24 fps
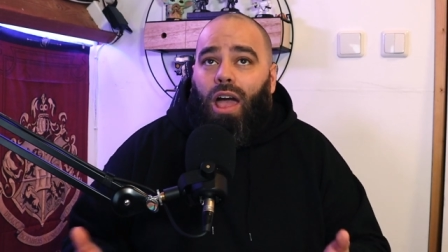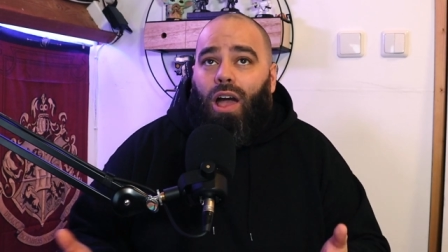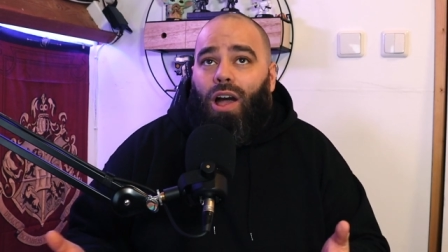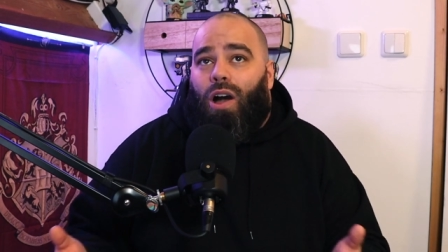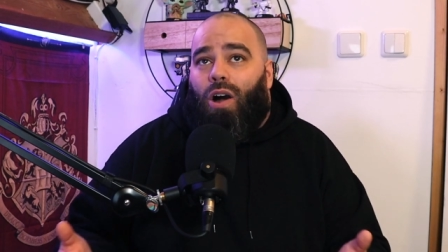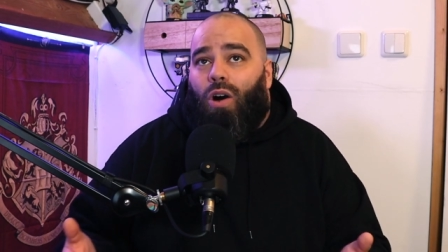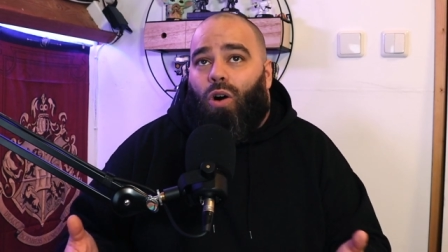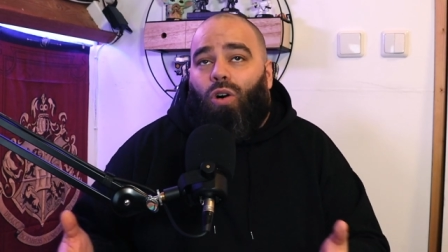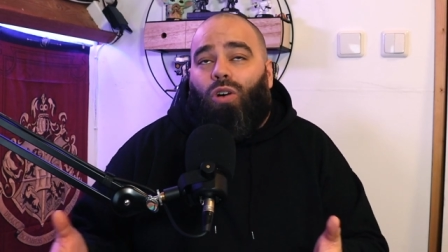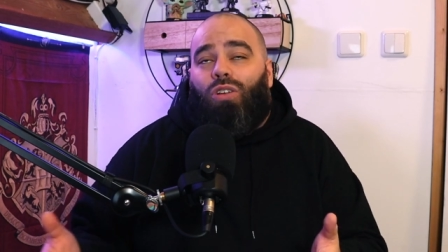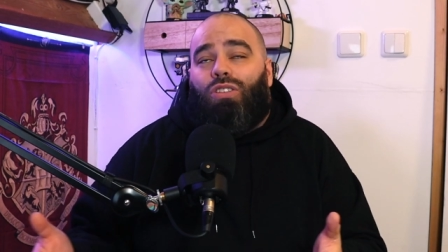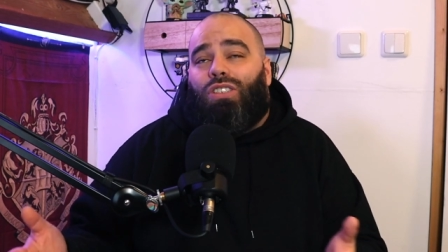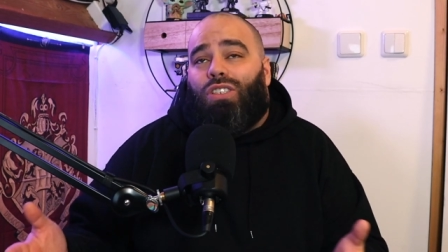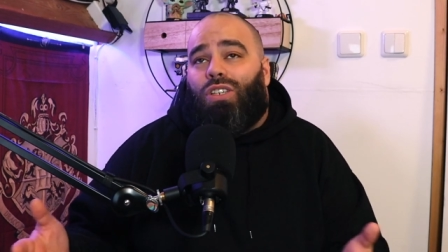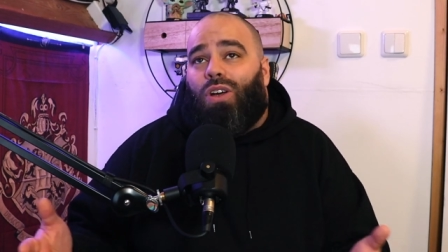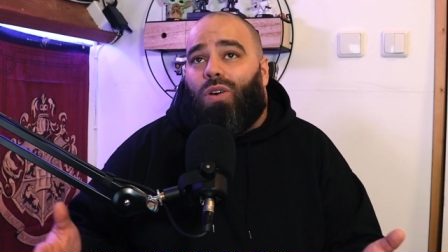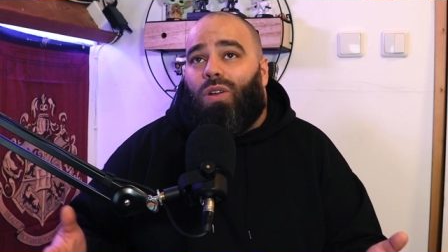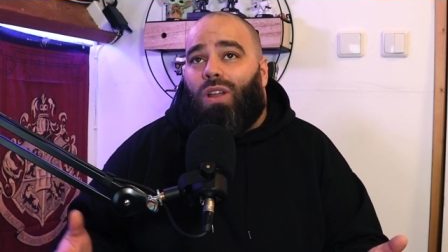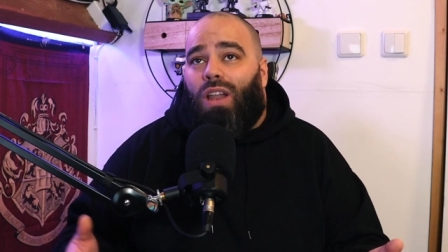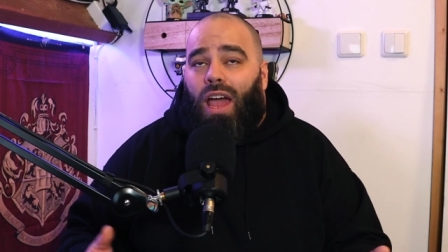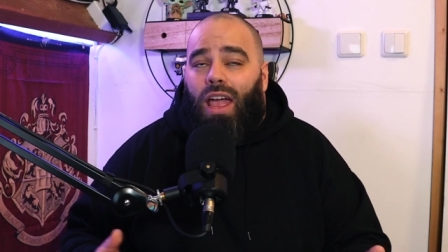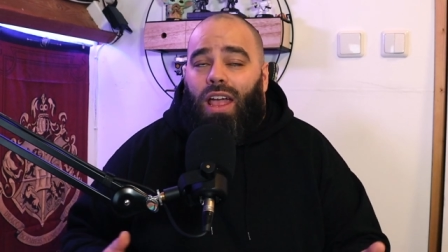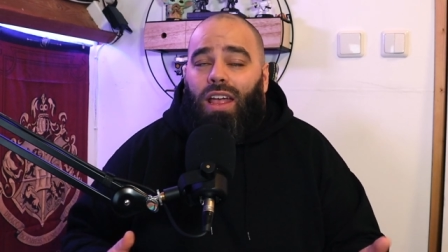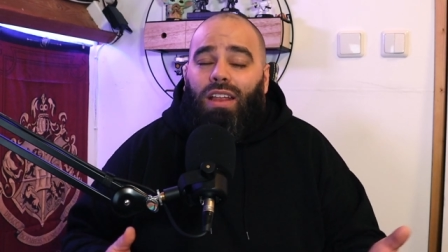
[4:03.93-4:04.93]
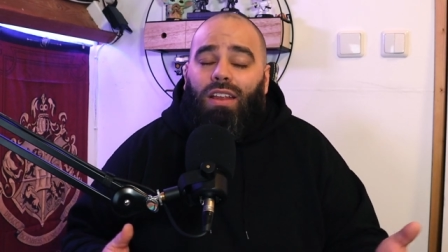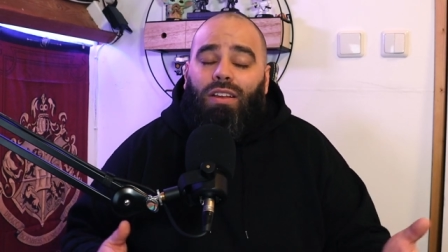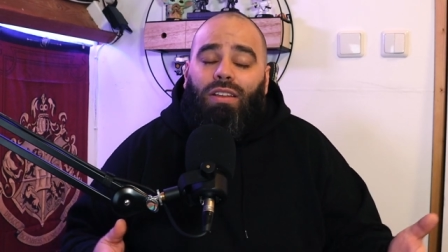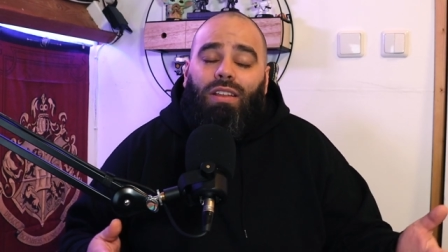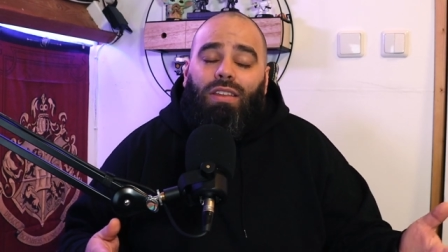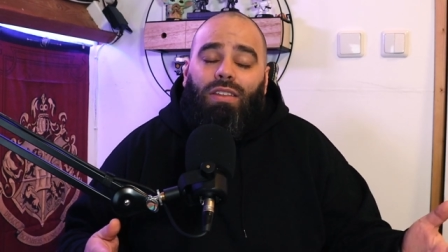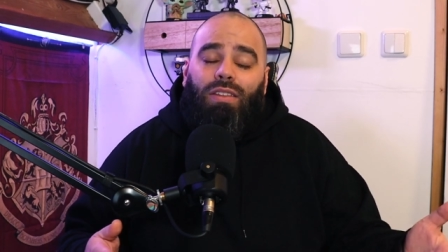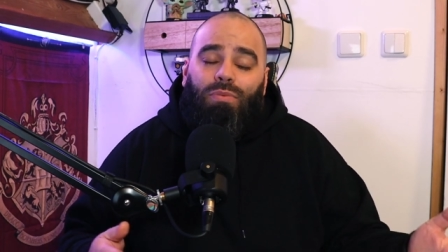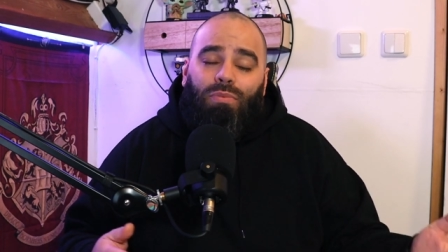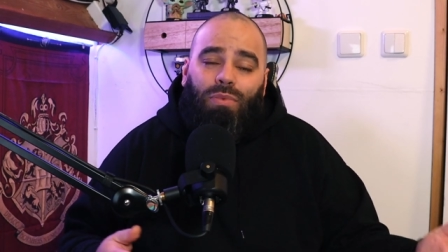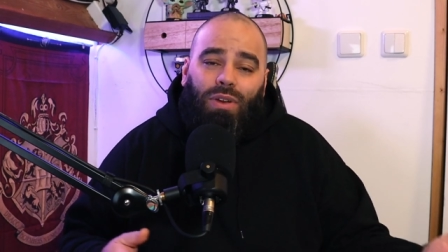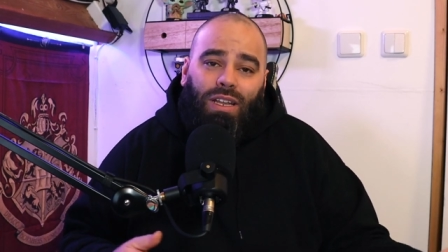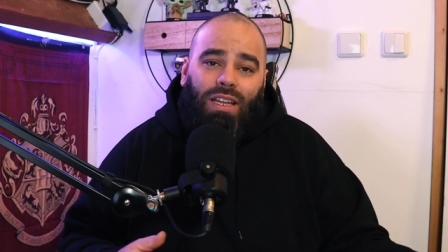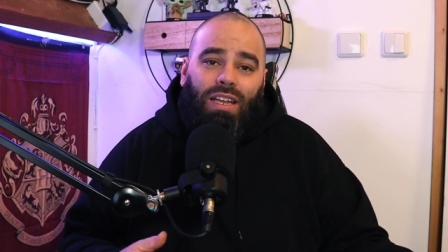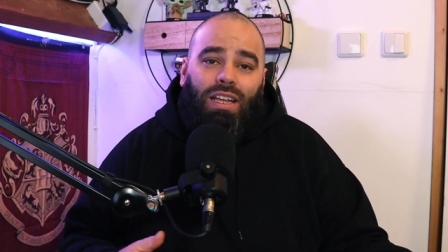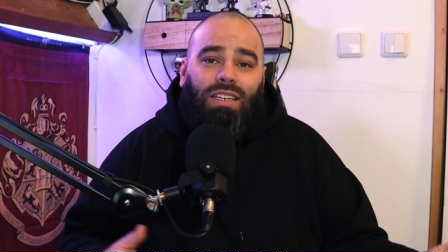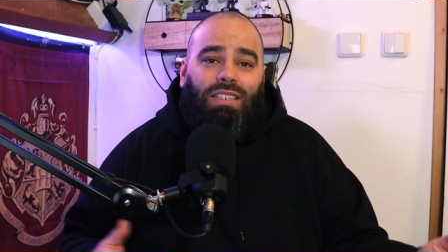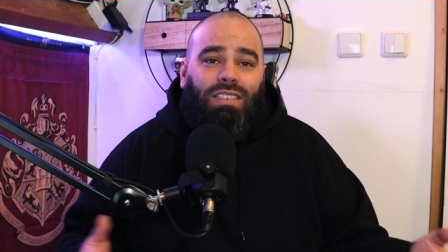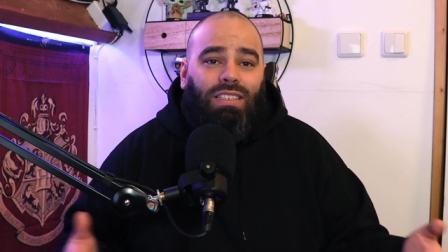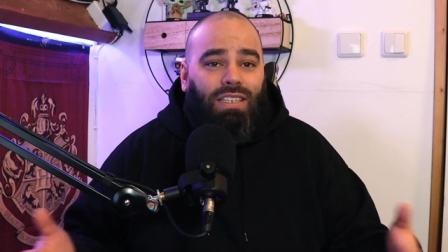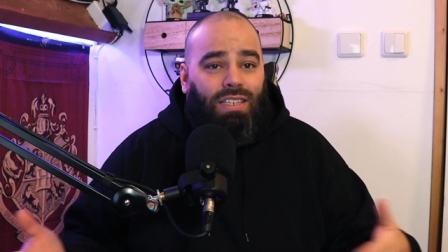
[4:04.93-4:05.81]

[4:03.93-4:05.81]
also like release